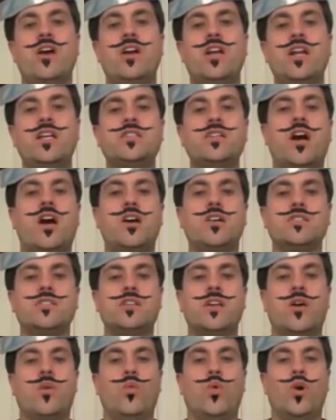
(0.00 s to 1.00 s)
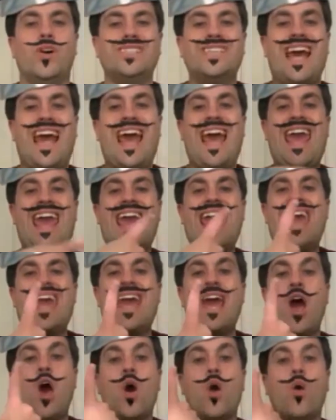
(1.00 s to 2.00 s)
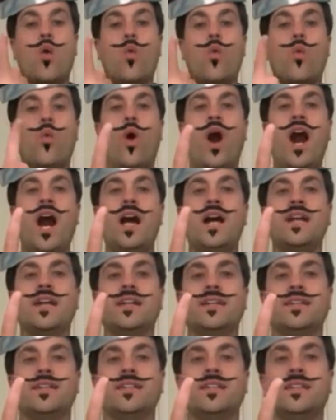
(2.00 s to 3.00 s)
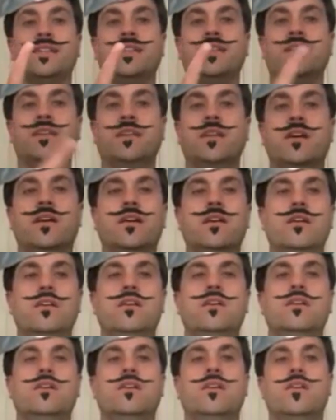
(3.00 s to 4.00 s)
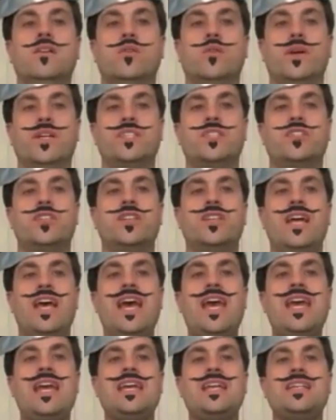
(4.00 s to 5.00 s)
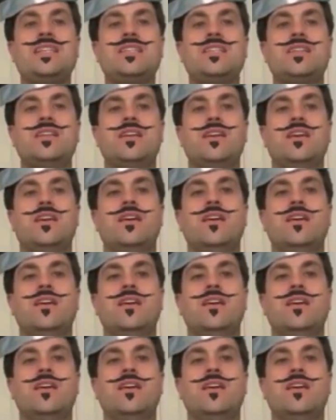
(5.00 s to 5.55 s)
Correct answer was A, 1. Question 8.